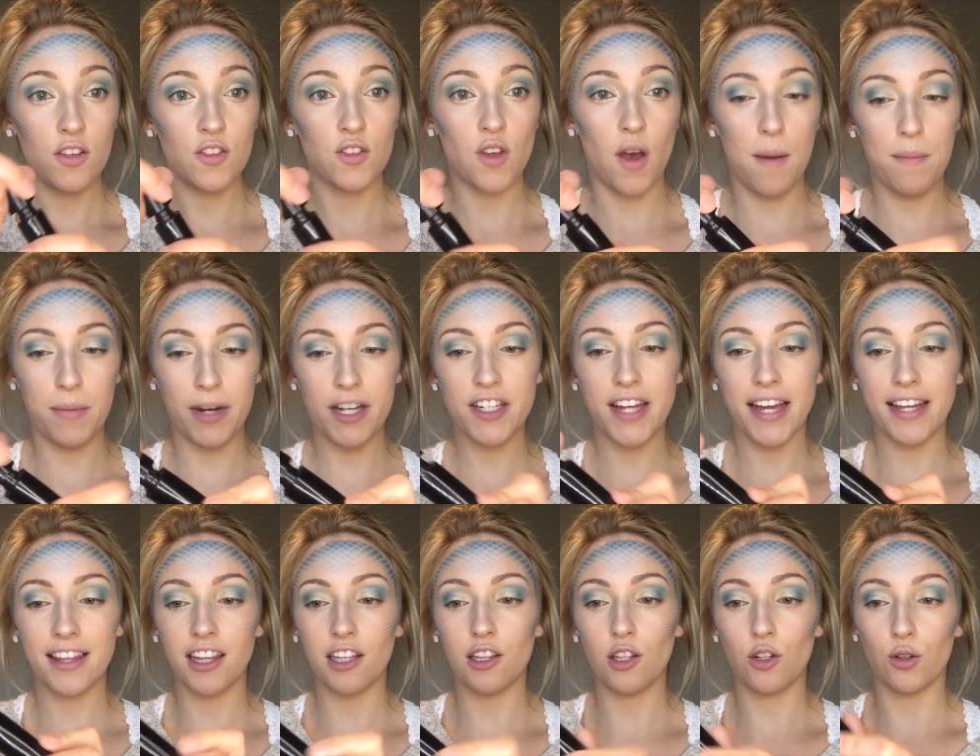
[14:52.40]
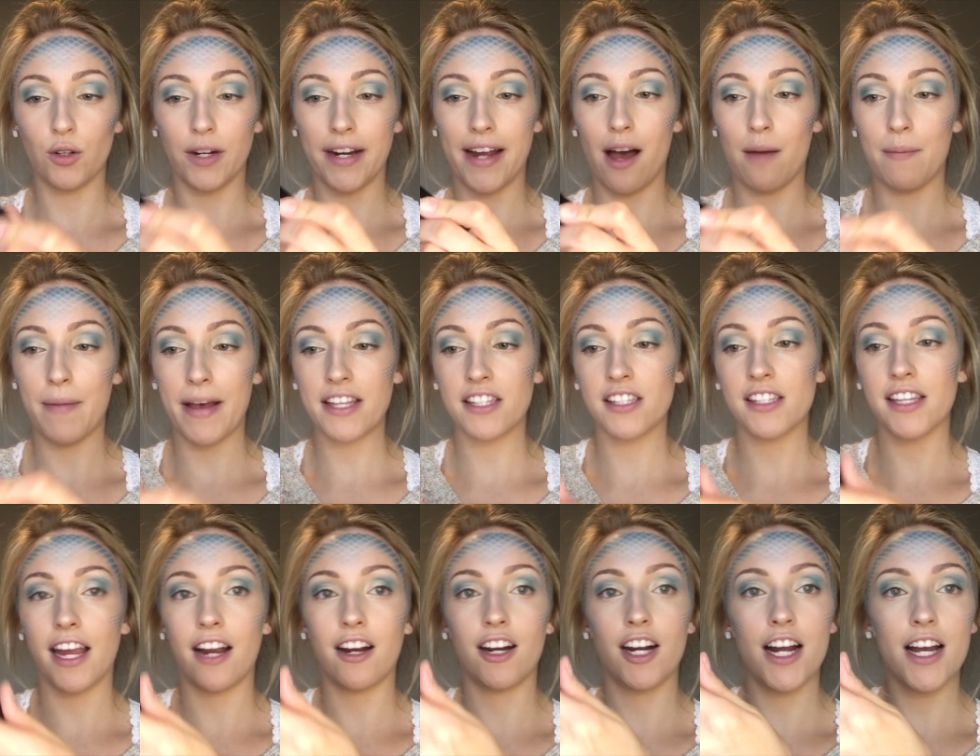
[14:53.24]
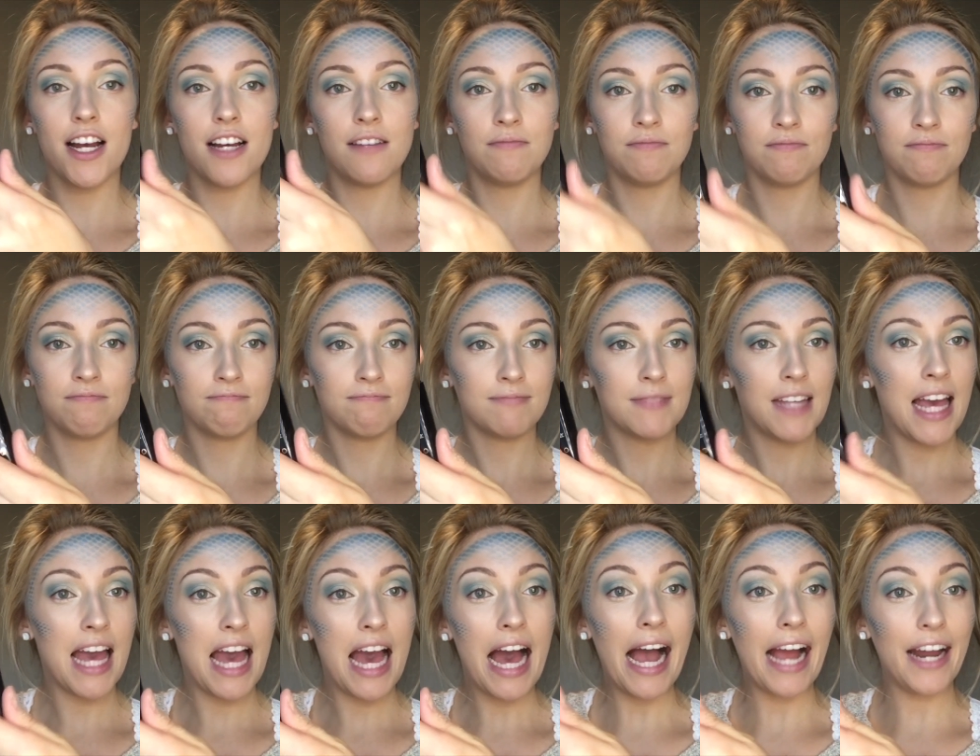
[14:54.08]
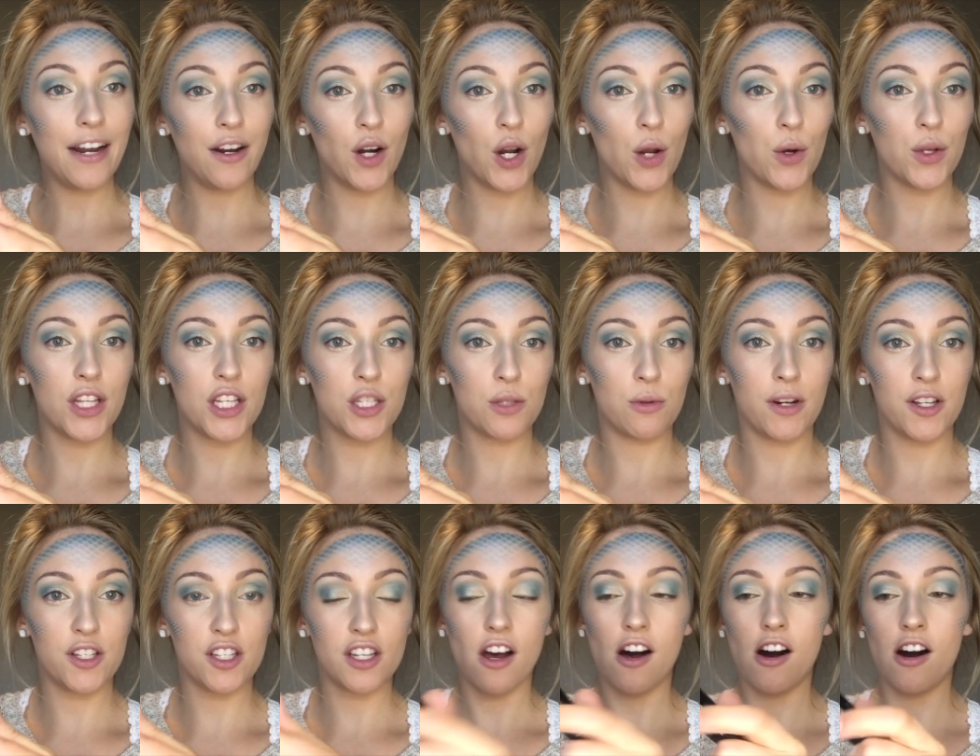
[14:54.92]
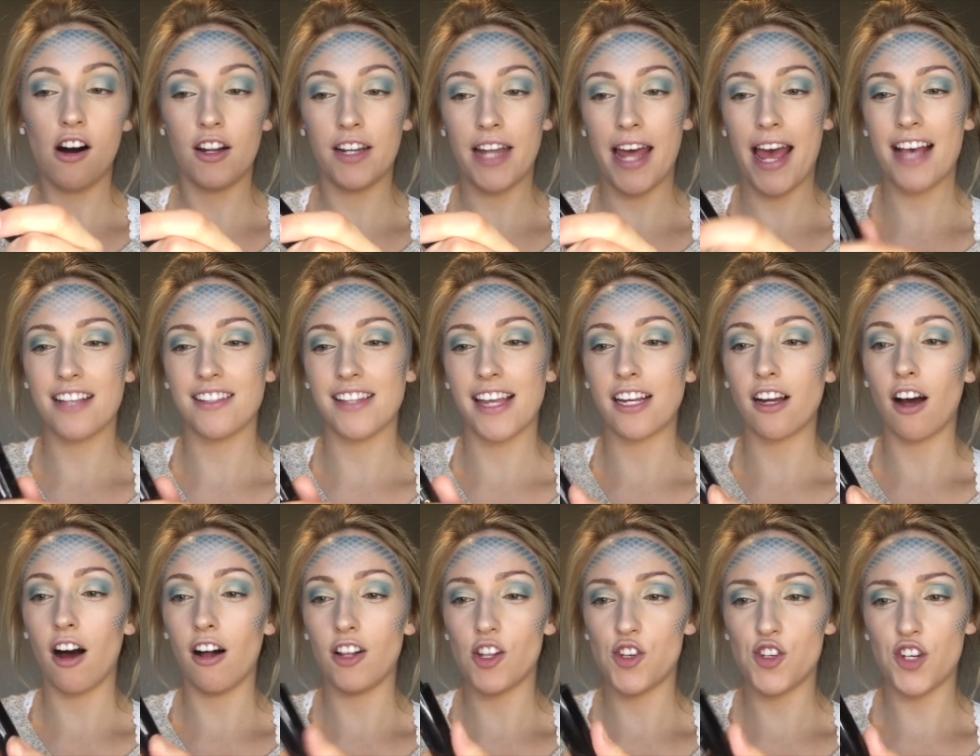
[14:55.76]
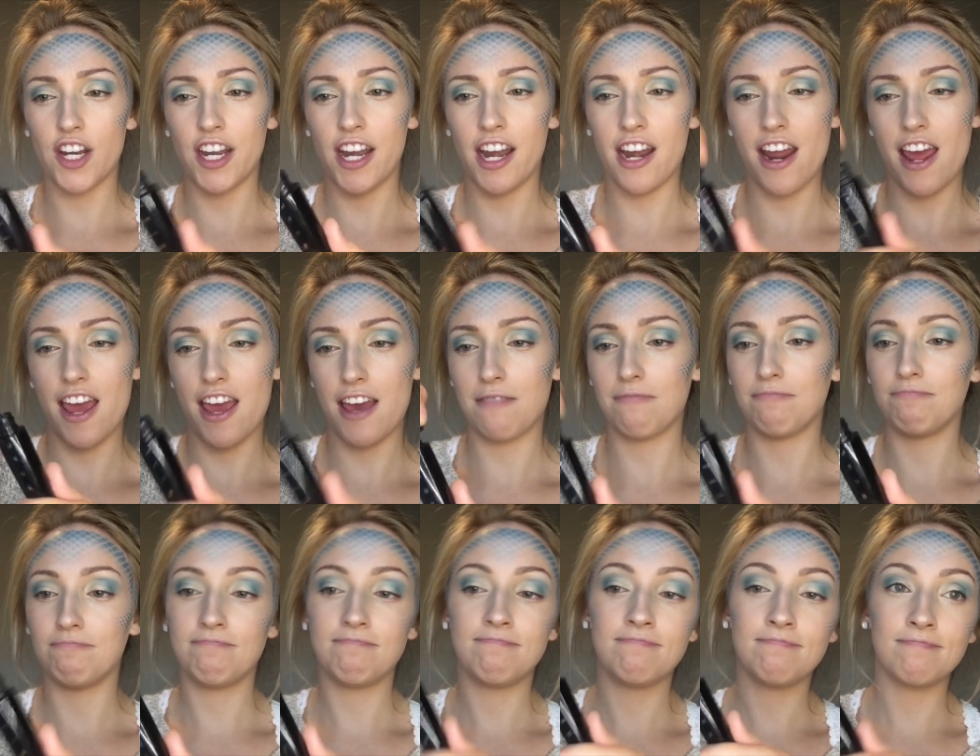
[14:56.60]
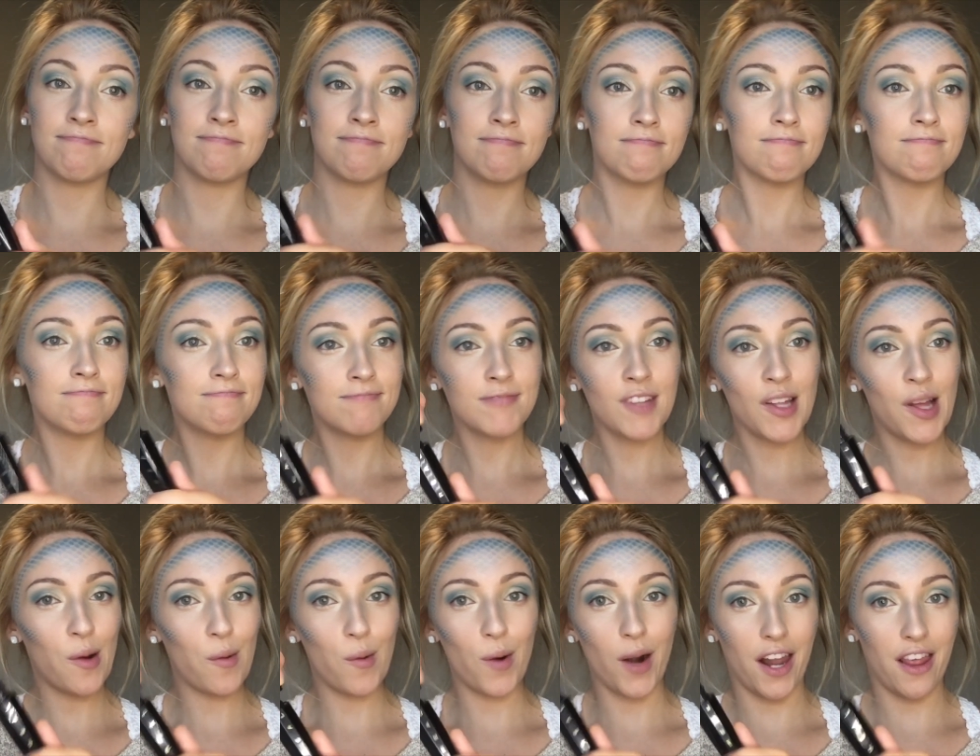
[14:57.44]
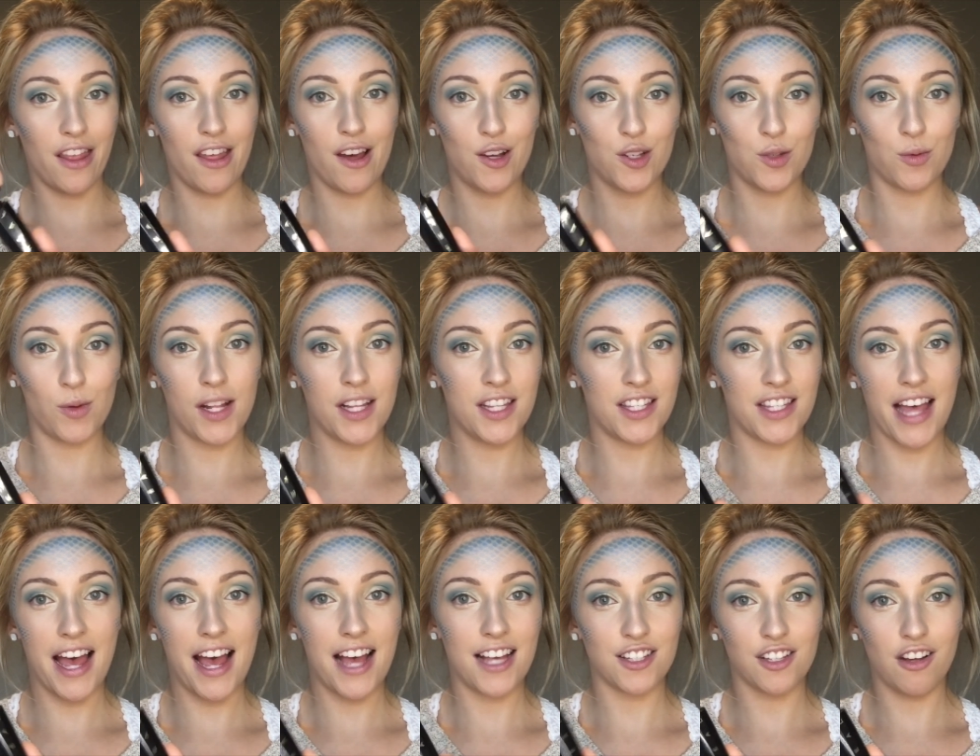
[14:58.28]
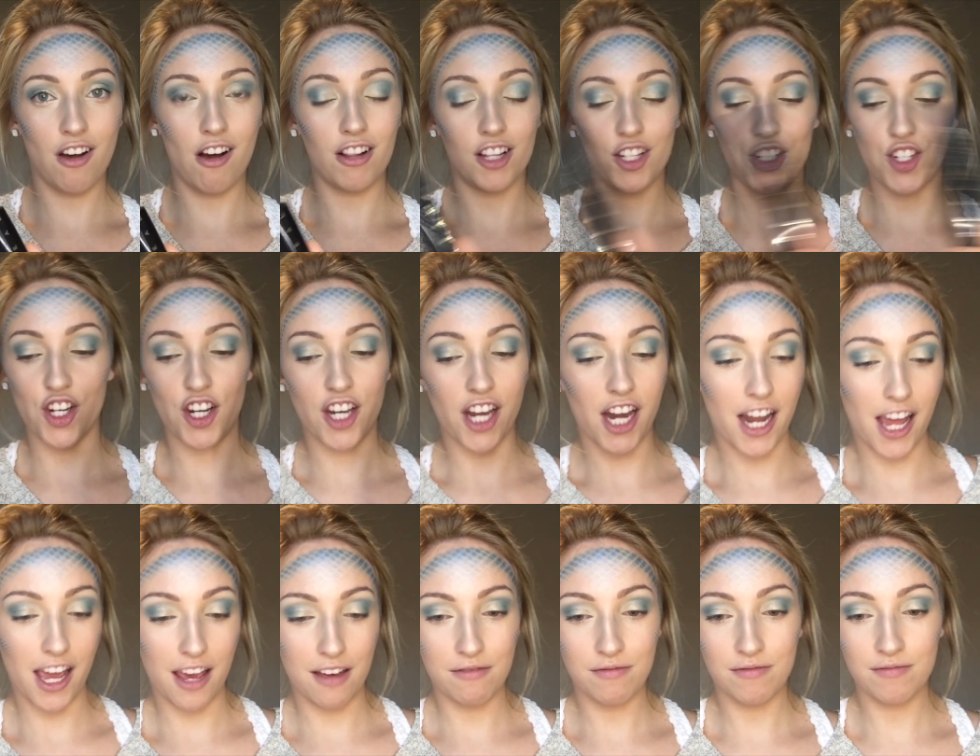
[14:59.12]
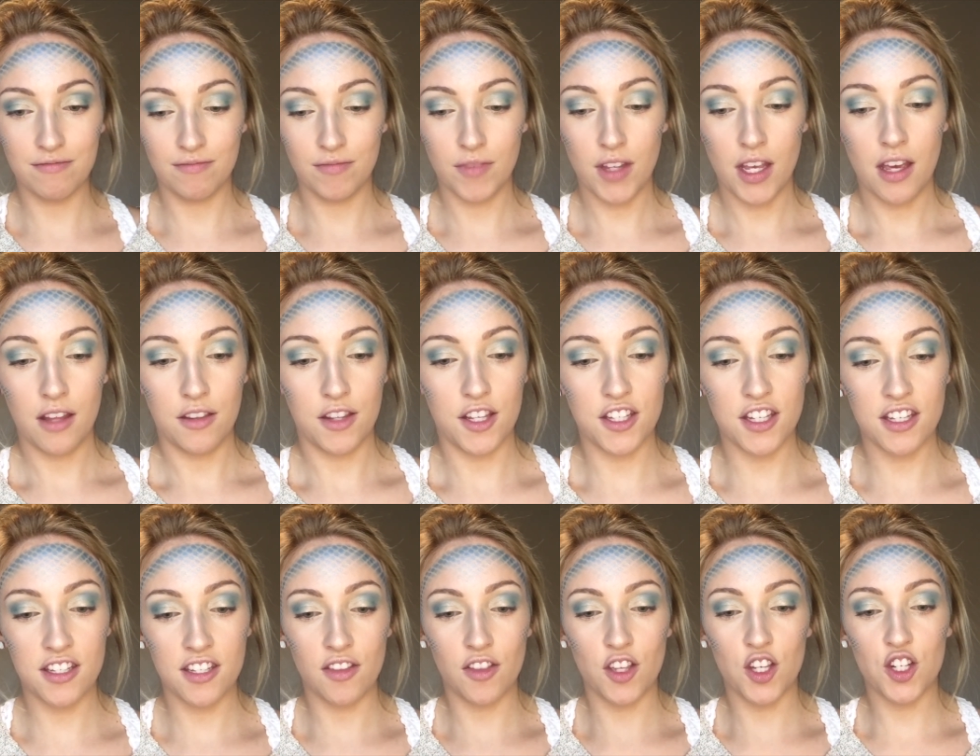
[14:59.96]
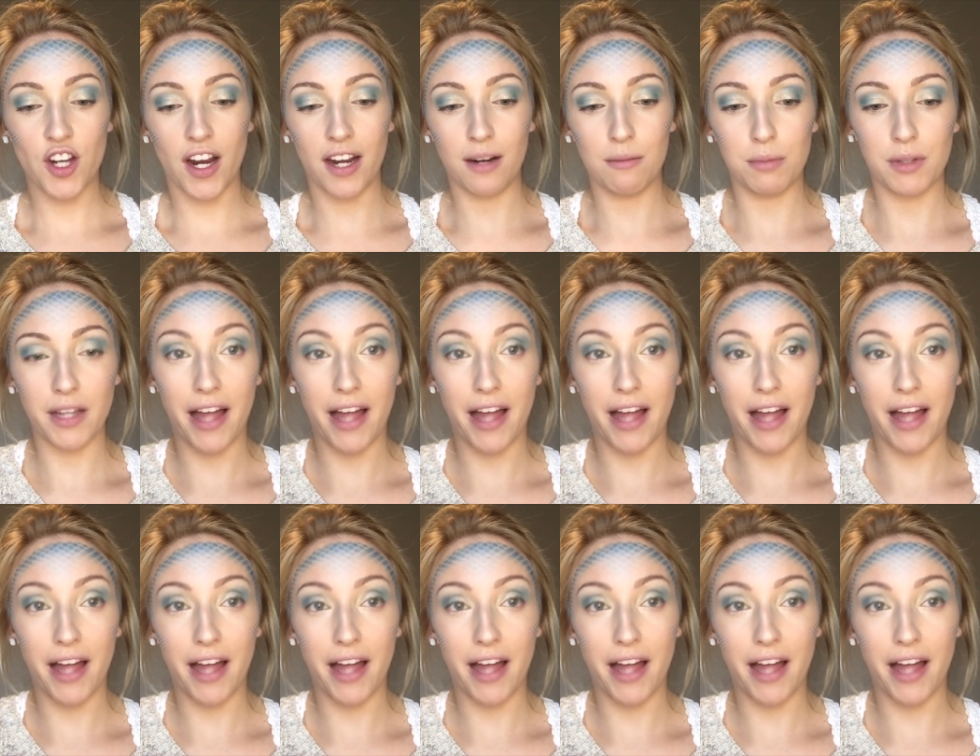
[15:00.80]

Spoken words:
So I'm going to take the L'Oreal mascara. I don't know what this one is called. It has like collagen in it. One of those ones that has collagen in it. This is in the shade